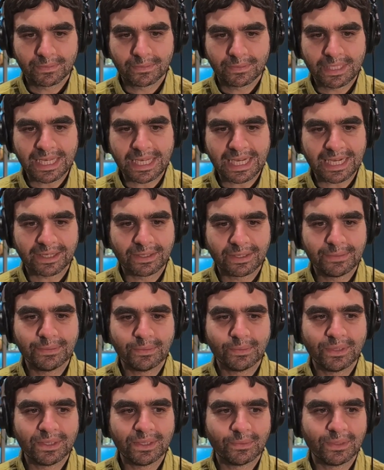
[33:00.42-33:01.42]

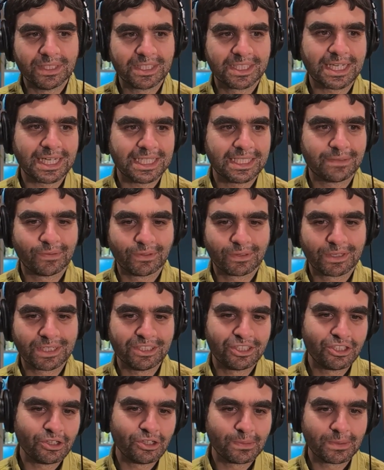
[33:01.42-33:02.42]
one side's for
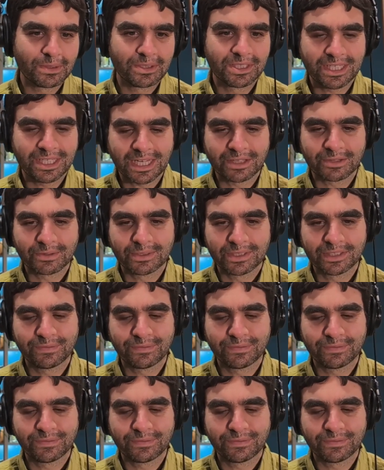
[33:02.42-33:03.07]
consumers, the other is for